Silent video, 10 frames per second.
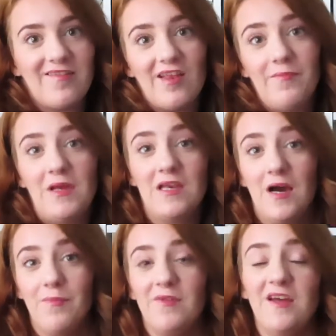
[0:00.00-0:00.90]
it's going to be an
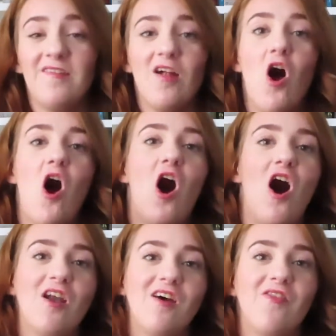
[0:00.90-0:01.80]
update
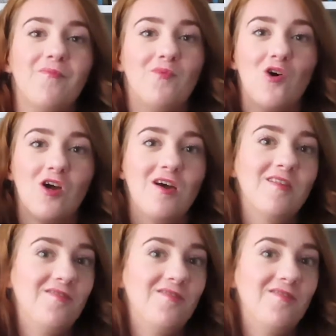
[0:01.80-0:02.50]
on the book